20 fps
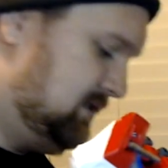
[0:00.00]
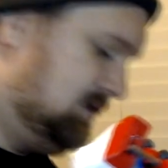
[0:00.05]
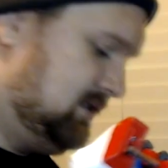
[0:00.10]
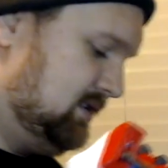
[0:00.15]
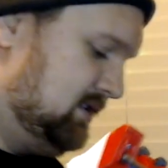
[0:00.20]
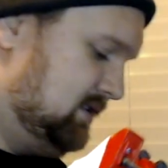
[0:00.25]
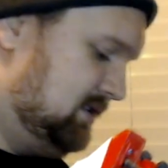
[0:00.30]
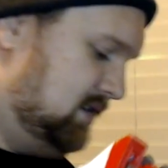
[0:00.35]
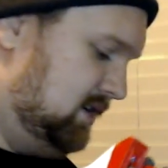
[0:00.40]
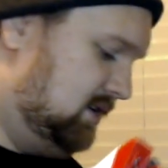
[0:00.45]

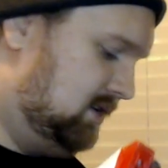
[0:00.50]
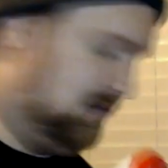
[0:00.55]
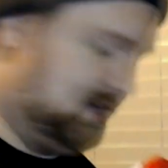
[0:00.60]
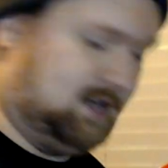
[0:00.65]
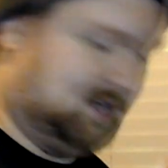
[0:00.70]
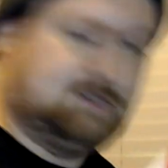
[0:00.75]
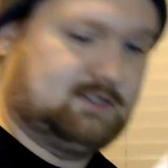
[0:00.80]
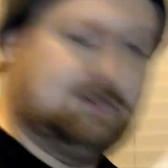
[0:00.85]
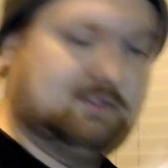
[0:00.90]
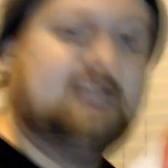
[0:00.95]
Okay, so
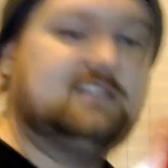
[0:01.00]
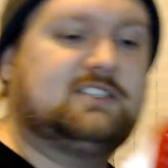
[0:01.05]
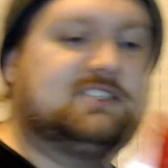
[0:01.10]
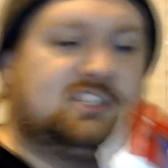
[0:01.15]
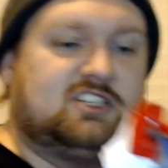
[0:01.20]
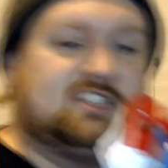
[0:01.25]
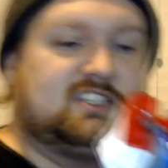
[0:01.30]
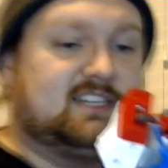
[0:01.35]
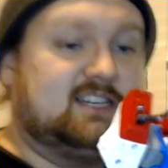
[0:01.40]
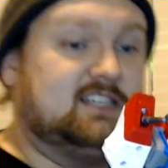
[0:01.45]
this just
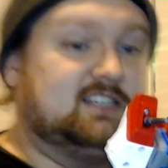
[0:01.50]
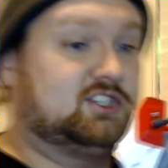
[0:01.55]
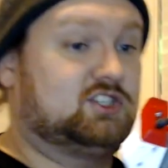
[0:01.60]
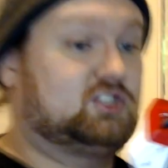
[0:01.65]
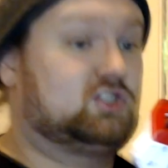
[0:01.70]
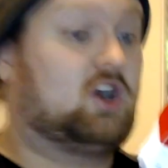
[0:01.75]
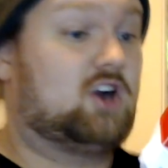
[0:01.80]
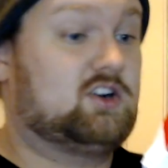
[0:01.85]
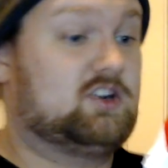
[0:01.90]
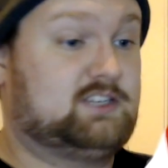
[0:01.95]
is Star
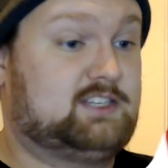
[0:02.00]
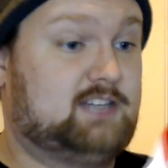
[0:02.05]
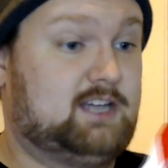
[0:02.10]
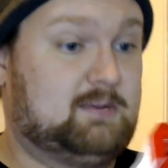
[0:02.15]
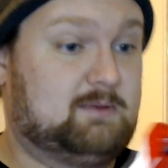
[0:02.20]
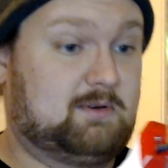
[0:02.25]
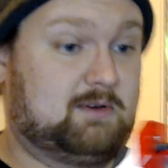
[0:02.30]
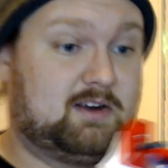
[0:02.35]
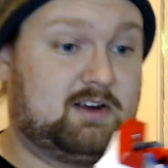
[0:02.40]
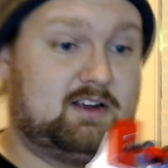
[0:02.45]
Saber.
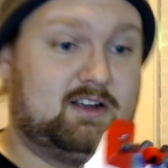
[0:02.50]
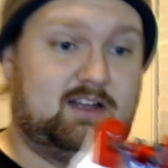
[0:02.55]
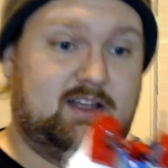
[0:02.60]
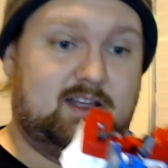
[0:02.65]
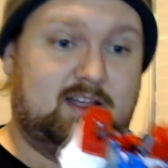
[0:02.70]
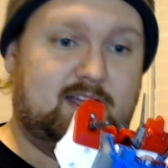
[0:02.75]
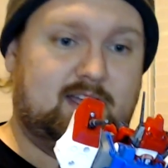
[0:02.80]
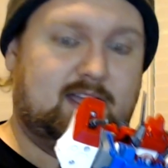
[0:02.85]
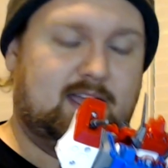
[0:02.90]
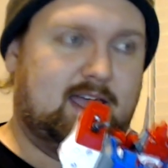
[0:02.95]

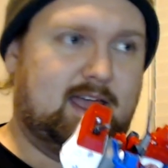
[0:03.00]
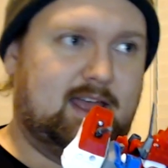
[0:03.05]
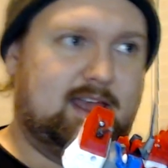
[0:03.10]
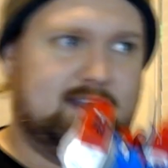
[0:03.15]
And,